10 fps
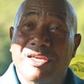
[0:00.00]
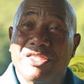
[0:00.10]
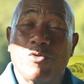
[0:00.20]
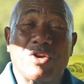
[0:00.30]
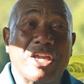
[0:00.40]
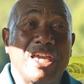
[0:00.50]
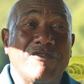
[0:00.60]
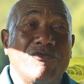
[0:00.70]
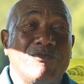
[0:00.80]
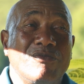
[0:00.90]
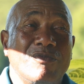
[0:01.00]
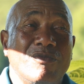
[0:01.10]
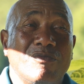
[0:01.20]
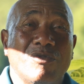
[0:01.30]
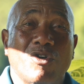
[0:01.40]
They were given
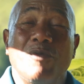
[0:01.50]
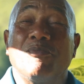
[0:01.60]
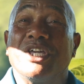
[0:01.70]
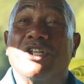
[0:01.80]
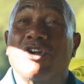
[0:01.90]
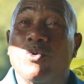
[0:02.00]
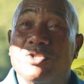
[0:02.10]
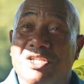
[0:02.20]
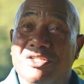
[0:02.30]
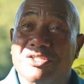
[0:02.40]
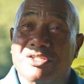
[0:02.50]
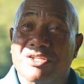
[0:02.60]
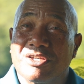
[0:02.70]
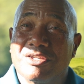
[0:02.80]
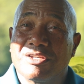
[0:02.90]
complete houses.
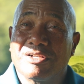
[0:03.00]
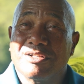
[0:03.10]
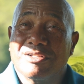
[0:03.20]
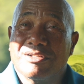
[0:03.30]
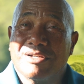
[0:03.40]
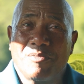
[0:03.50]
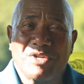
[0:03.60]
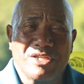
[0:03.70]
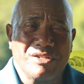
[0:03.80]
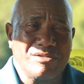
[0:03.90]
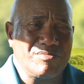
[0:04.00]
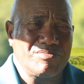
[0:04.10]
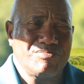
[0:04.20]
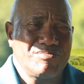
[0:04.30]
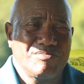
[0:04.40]
I mean,
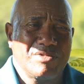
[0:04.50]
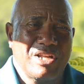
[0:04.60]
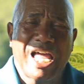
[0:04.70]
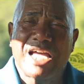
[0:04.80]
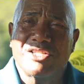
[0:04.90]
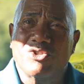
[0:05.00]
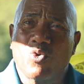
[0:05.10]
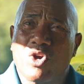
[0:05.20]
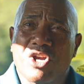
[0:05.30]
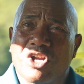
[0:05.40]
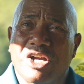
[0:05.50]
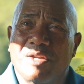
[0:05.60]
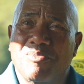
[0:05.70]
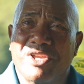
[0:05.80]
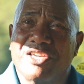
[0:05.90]
land to work
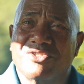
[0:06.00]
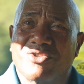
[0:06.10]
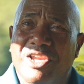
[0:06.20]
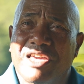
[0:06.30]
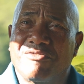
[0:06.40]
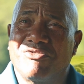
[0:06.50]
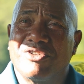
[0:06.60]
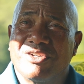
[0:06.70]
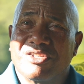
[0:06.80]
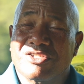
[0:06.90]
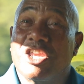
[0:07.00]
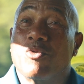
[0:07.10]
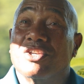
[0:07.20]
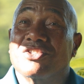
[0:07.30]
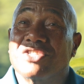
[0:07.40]
on, place to live. So they
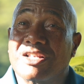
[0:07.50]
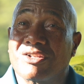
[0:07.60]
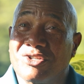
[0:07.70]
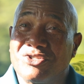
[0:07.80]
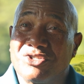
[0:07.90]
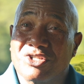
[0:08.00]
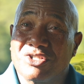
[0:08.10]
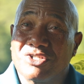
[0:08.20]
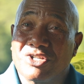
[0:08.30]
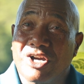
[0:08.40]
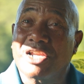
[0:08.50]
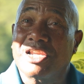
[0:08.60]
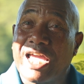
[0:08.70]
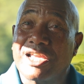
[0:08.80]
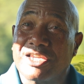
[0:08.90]
were settled,
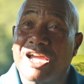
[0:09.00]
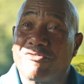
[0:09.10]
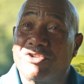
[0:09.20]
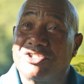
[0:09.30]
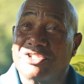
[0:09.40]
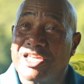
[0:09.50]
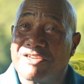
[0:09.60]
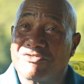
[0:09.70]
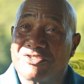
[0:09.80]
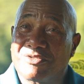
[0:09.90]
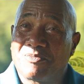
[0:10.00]
unlike the average slaves.